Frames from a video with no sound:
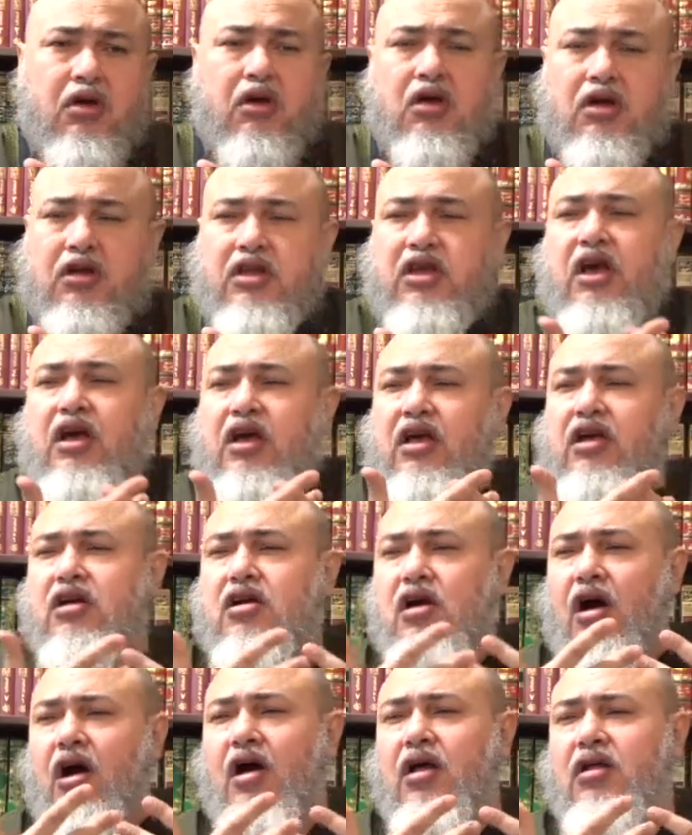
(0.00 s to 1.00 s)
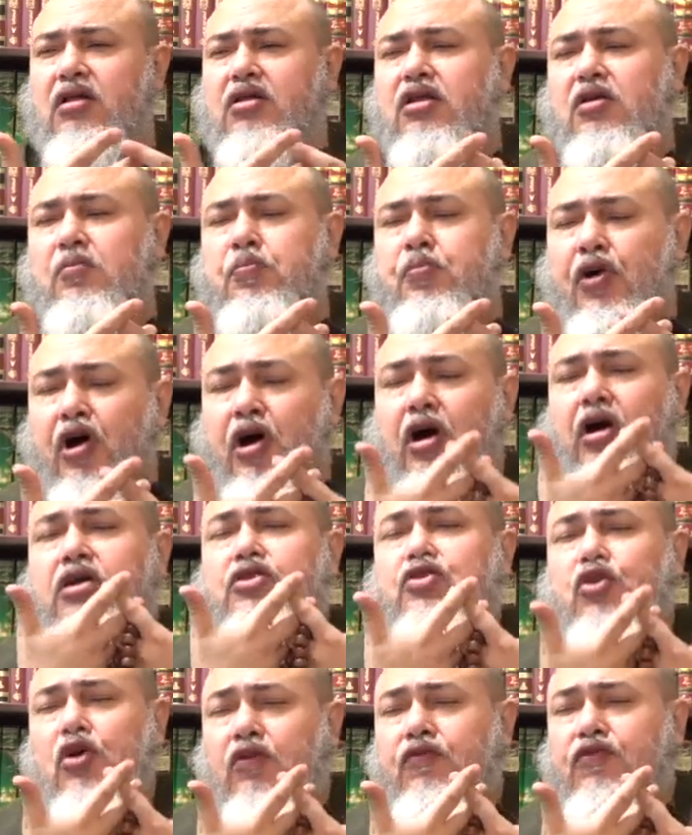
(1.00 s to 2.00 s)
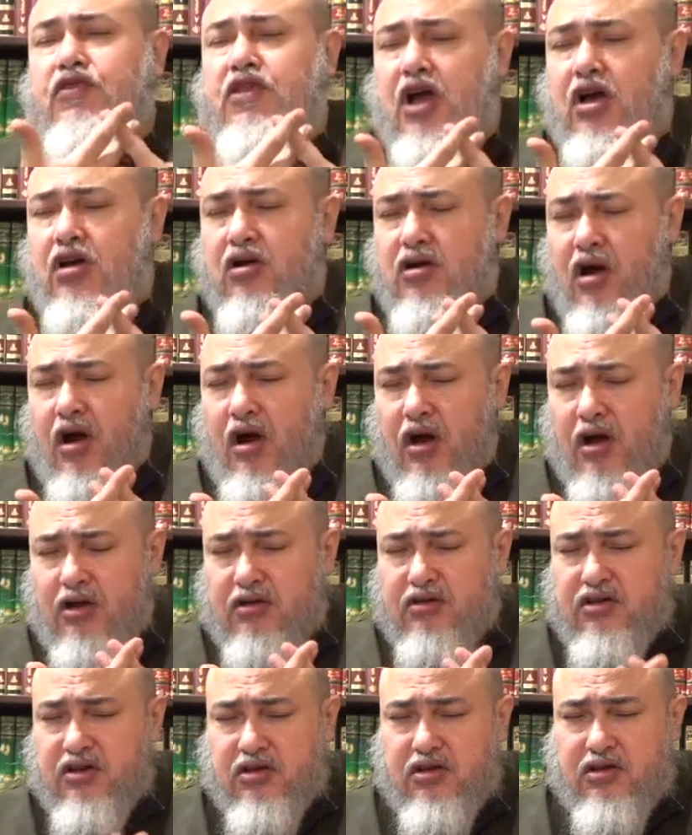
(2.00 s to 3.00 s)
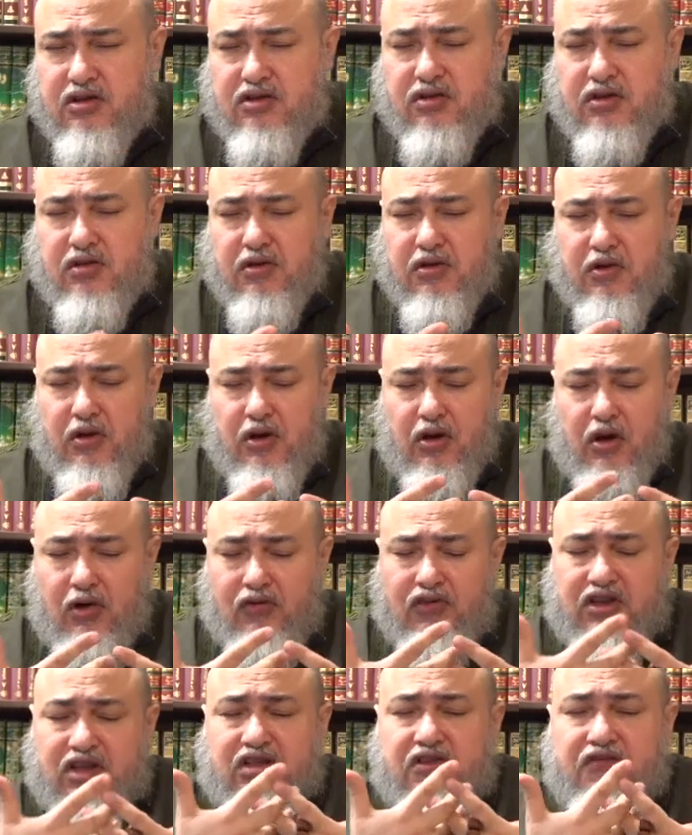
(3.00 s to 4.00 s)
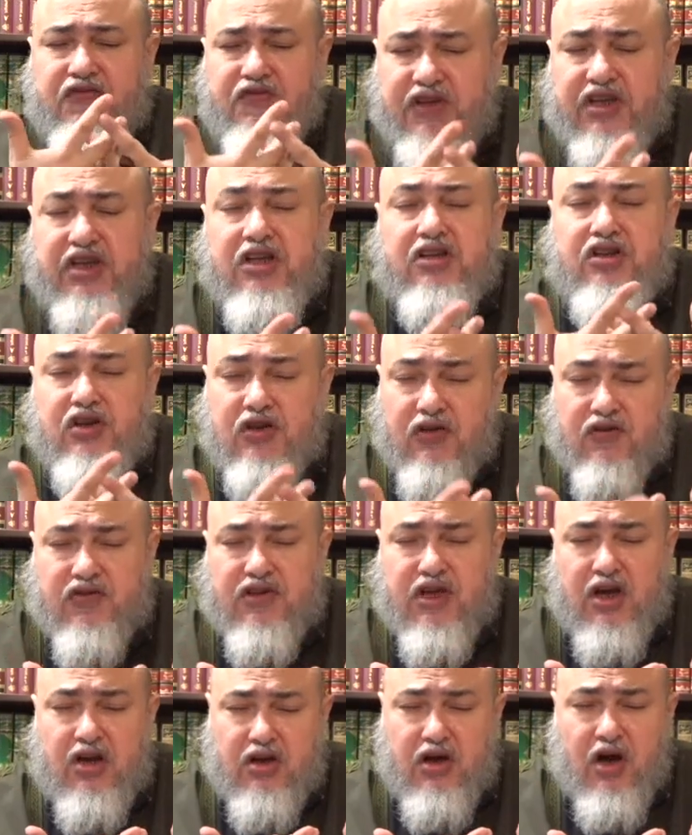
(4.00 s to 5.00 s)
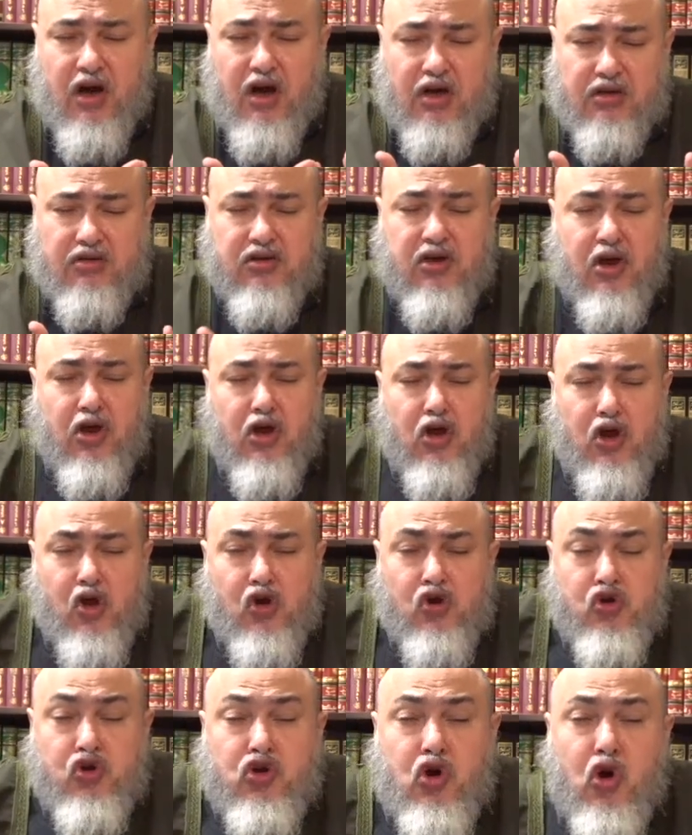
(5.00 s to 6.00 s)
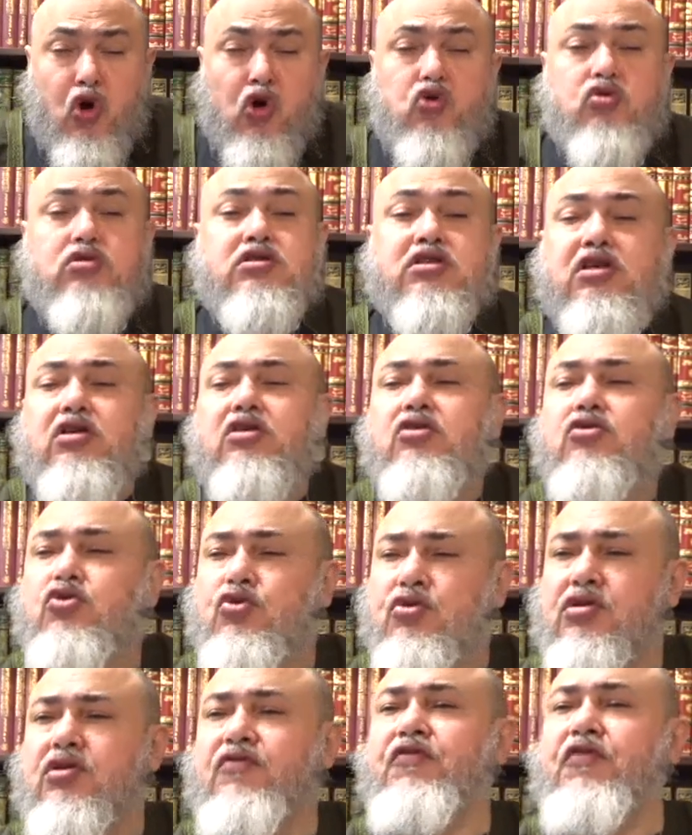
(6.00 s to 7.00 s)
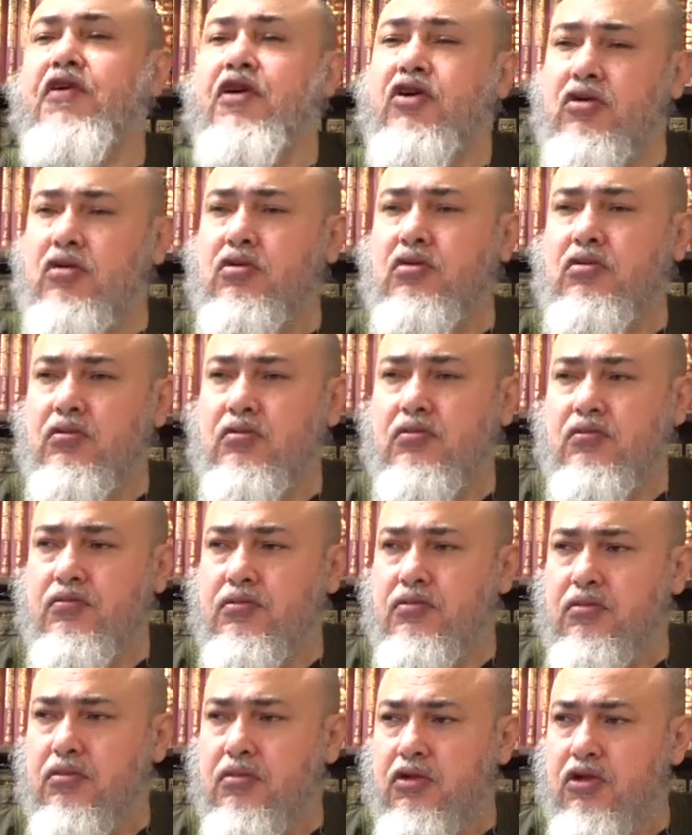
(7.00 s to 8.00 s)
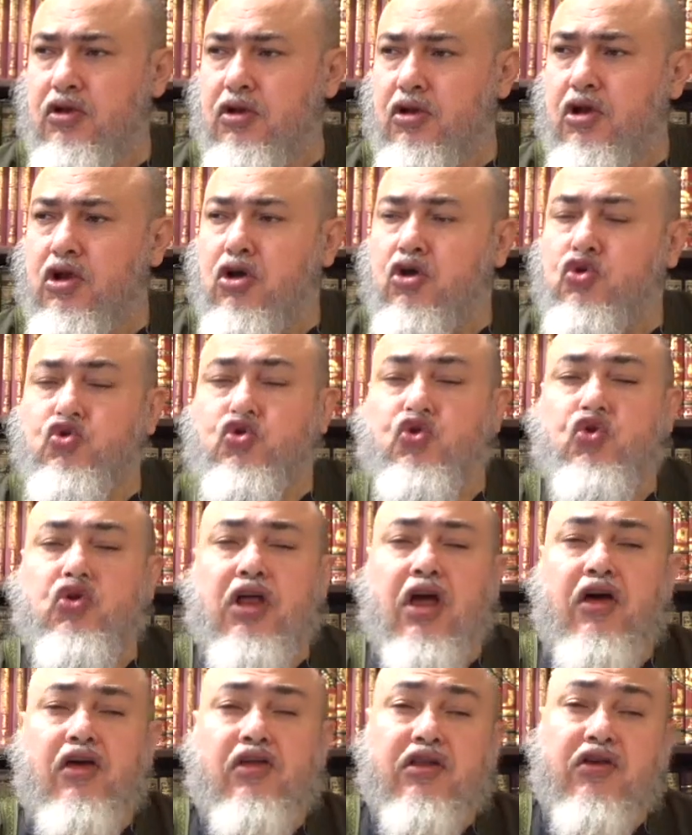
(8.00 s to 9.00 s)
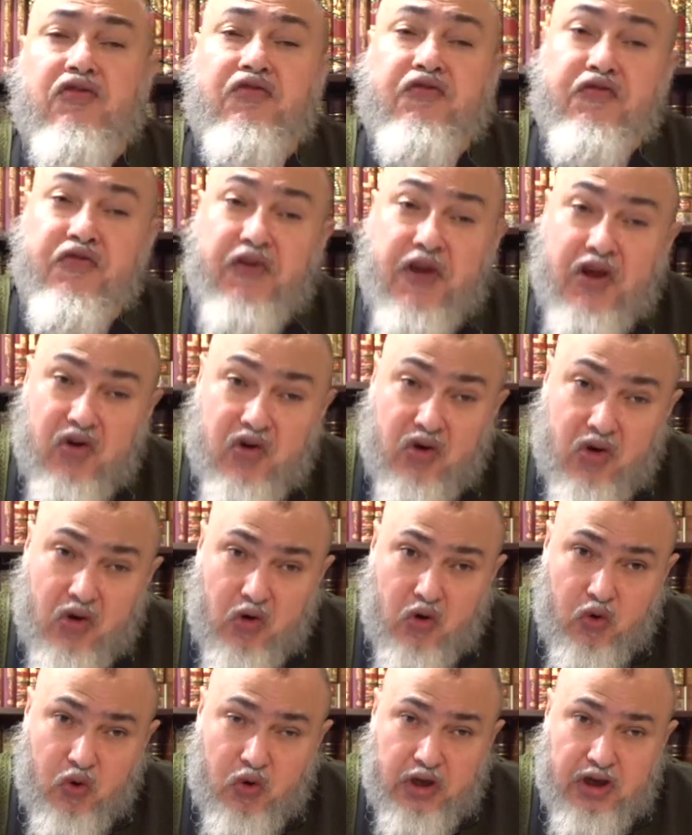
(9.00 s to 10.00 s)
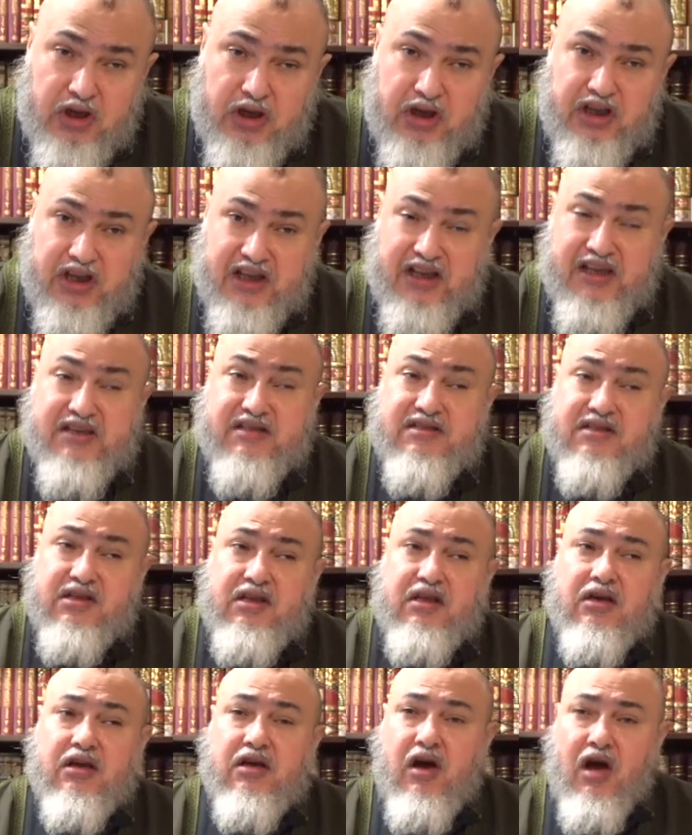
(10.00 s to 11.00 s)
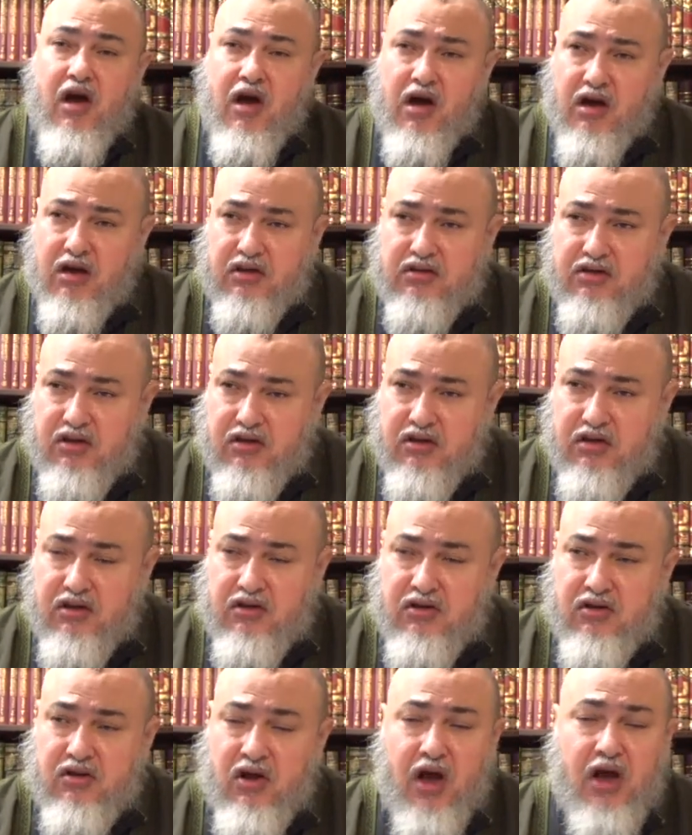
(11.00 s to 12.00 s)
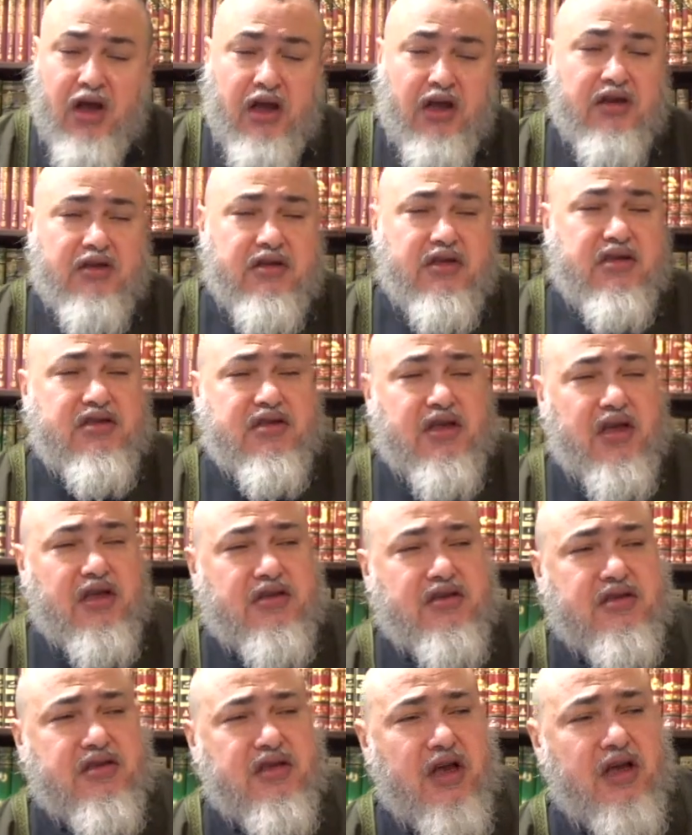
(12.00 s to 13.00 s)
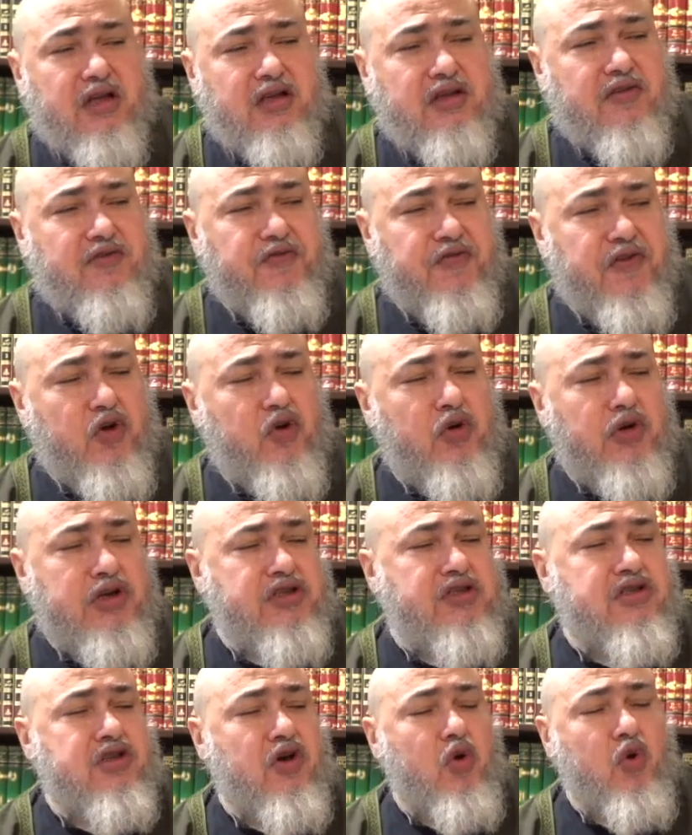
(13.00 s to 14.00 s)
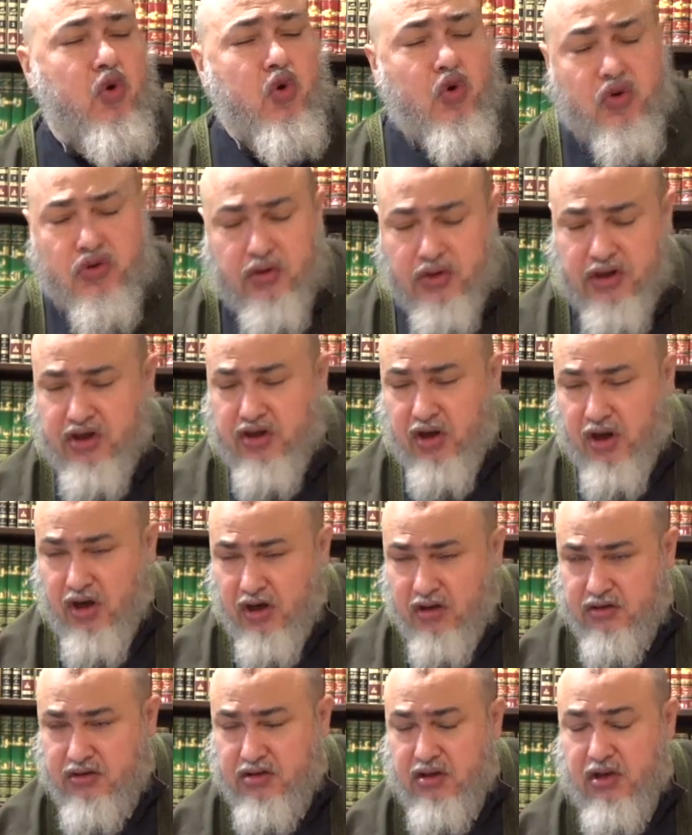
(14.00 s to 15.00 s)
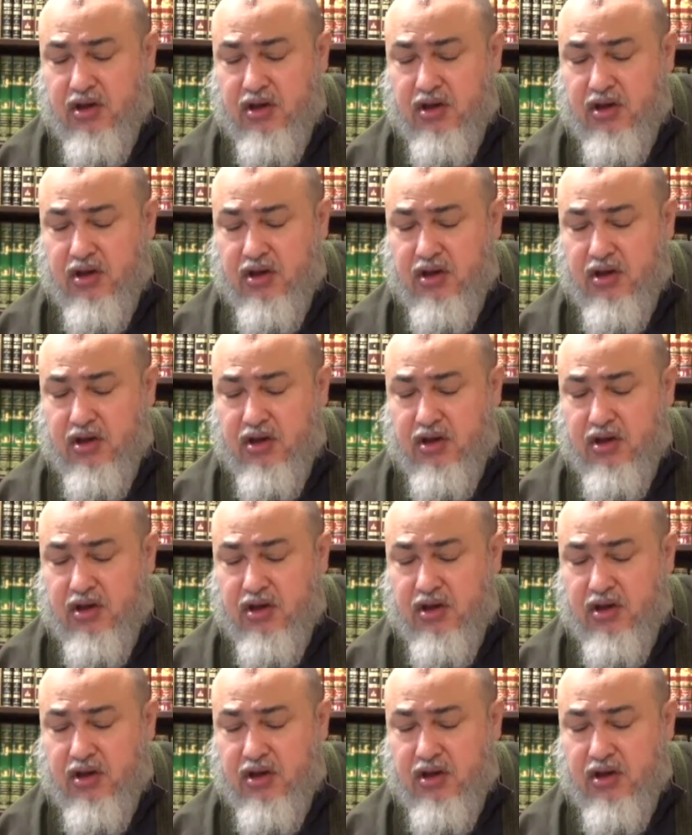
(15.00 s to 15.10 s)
Yeah, a god, part of that god, of the divinity of that god, goes into the Pharaoh. So that the Pharaoh is a god, not in the sense that the Pharaoh is the only god,